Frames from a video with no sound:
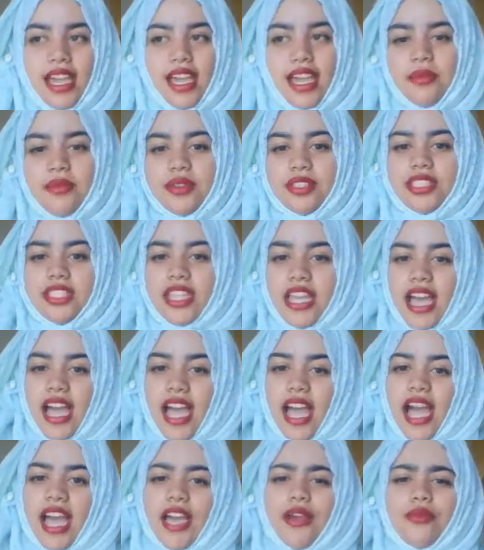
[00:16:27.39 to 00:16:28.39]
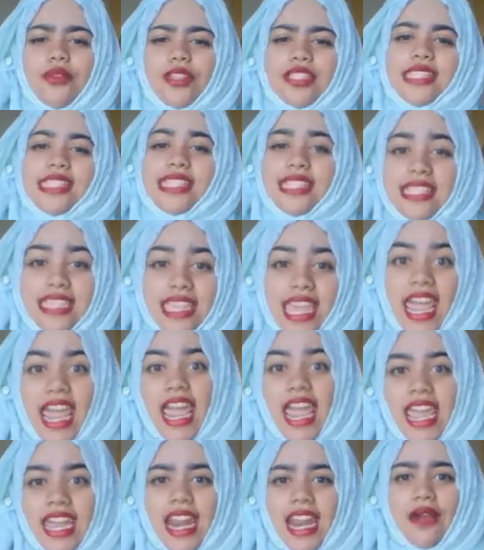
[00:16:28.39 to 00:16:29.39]
I was
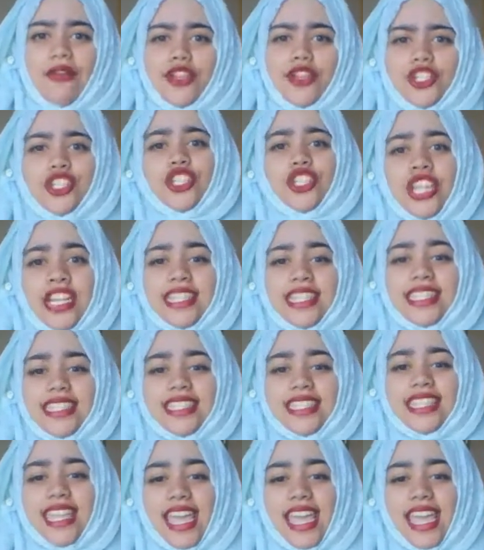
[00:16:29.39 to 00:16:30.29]
scared. I was shit scared.